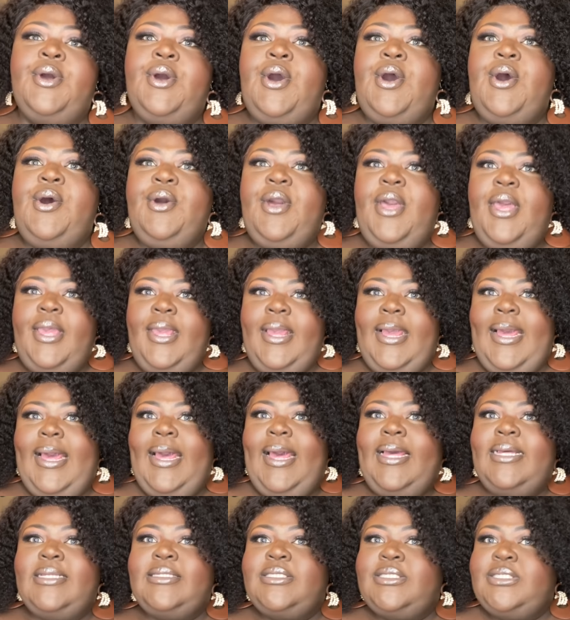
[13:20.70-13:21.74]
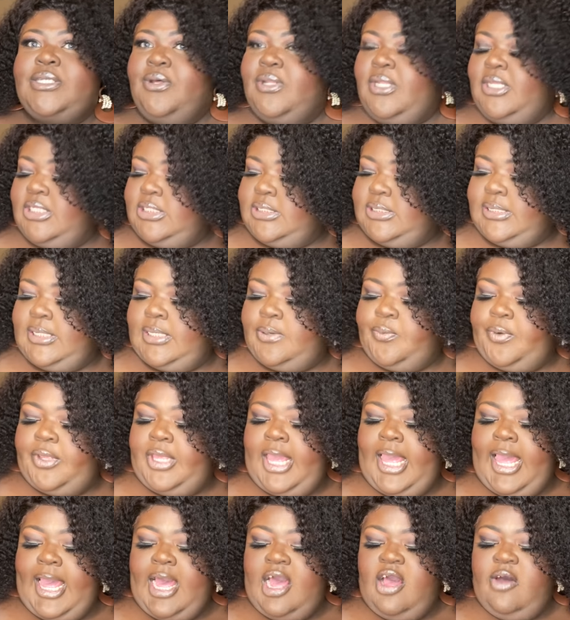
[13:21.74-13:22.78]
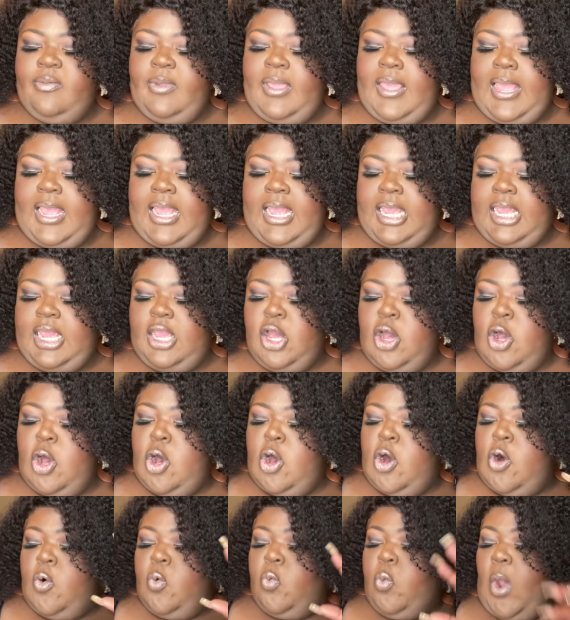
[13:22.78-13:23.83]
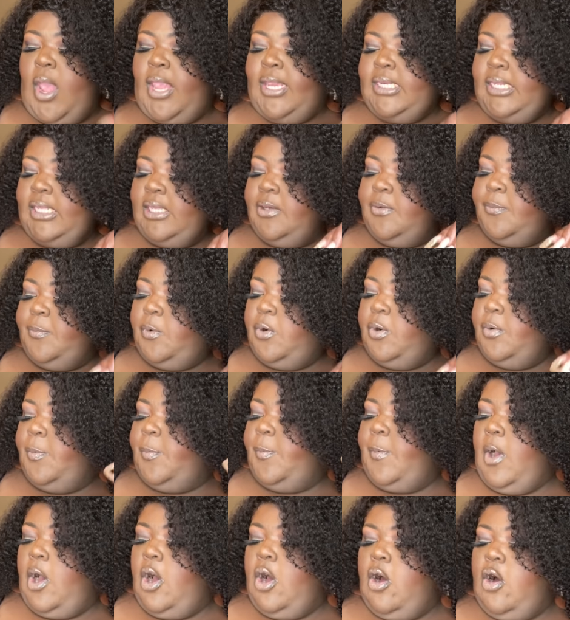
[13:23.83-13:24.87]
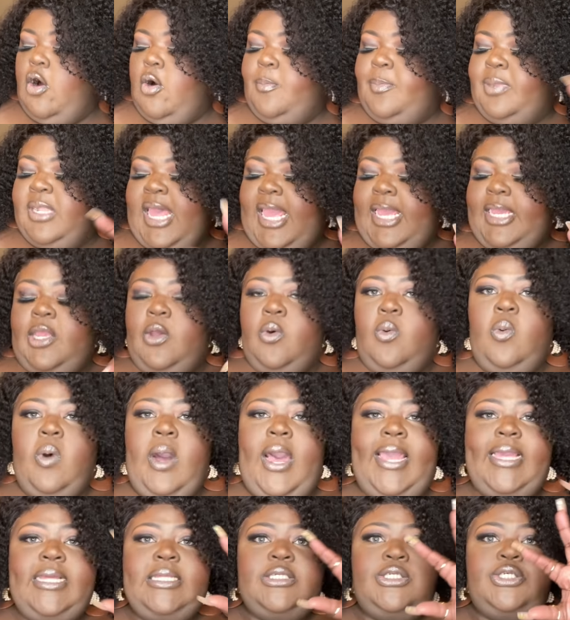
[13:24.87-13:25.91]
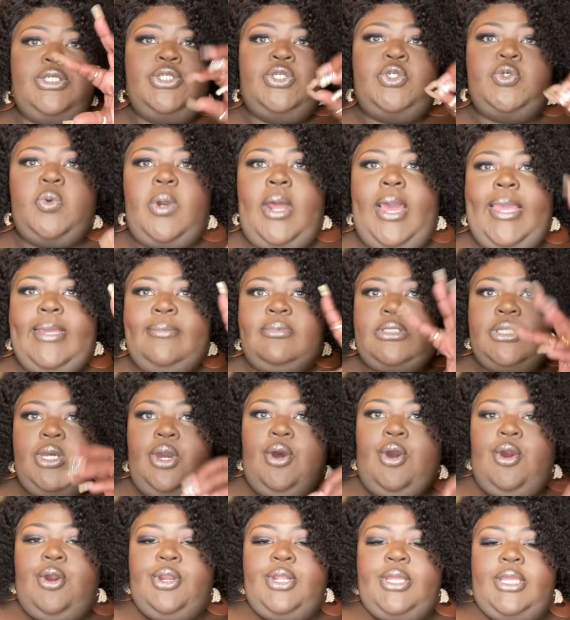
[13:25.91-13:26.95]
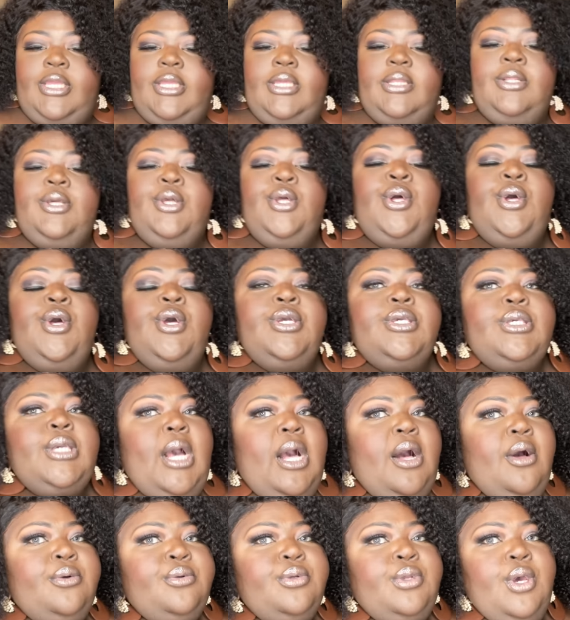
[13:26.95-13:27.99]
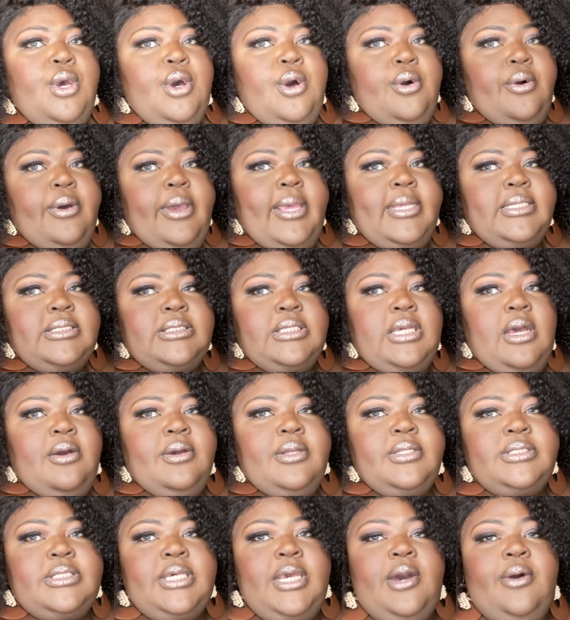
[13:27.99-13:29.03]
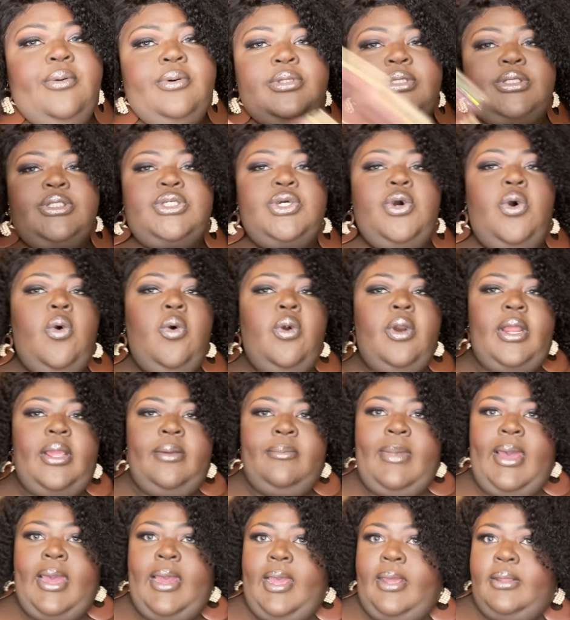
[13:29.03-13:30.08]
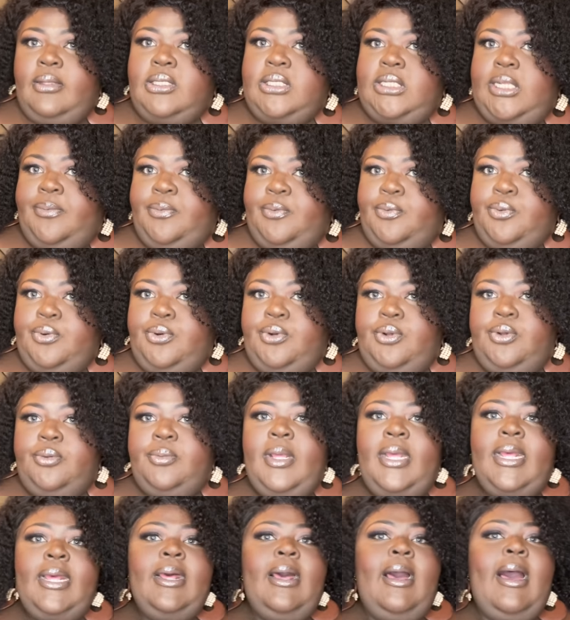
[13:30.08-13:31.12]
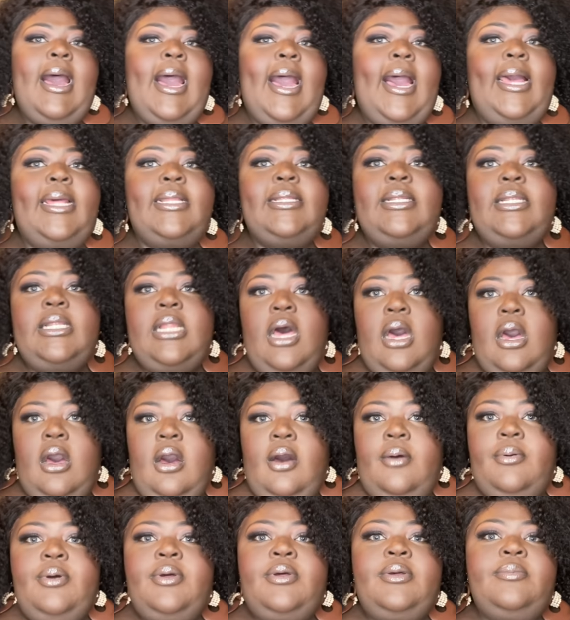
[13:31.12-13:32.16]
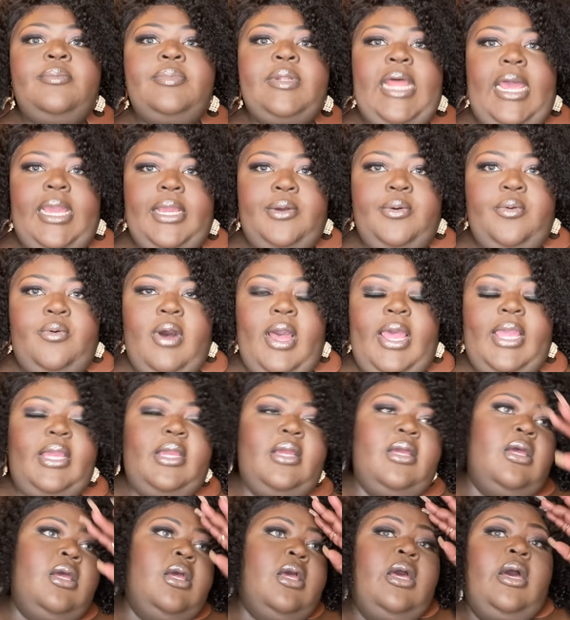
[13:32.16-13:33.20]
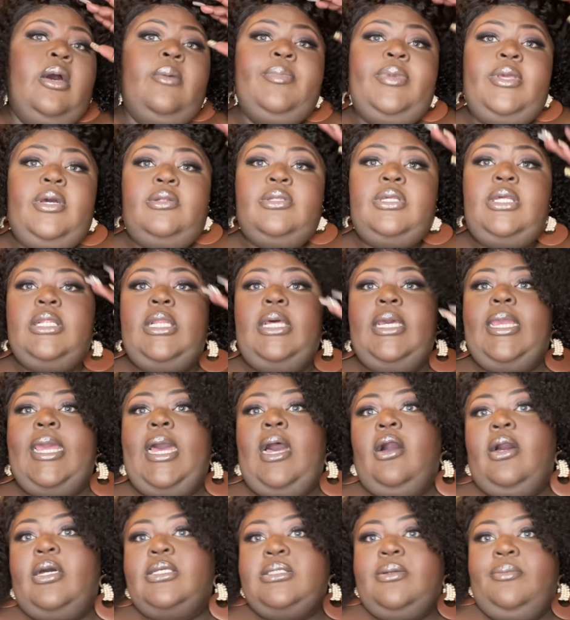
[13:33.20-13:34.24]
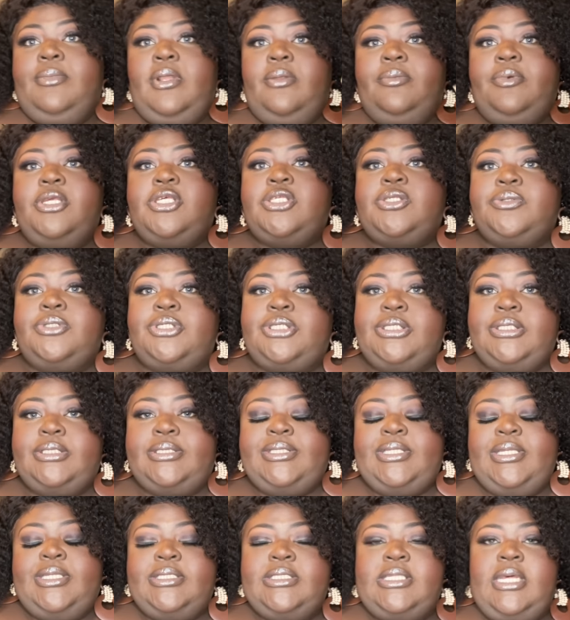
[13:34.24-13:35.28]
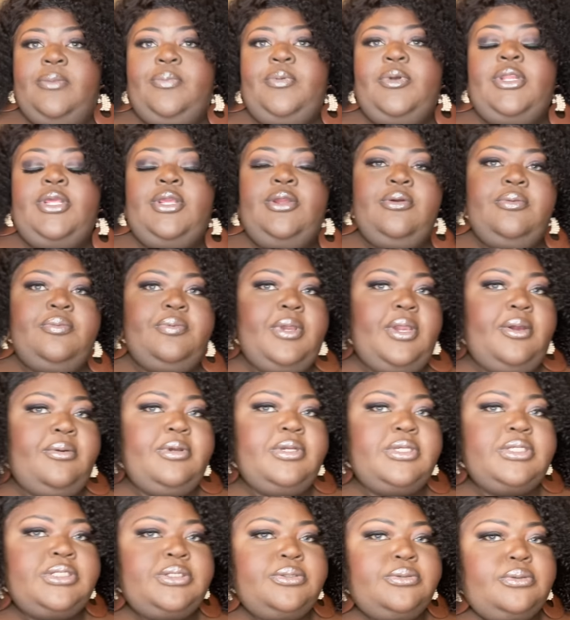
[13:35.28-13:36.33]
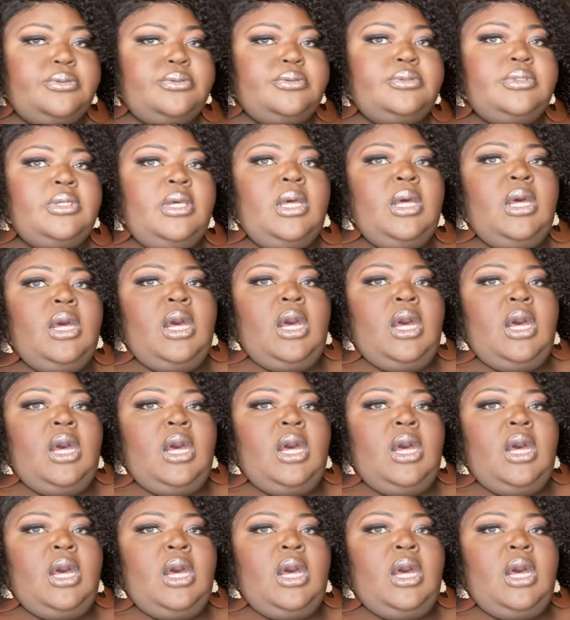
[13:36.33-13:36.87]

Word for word: Okay, guys. So, listen. We have a Waiting for Fall black and white striped cardigan. Y'all know, as y'all can tell with the decor in my living room, I love black and white. Be on the lookout because I'm going to be switching things up in here very soon.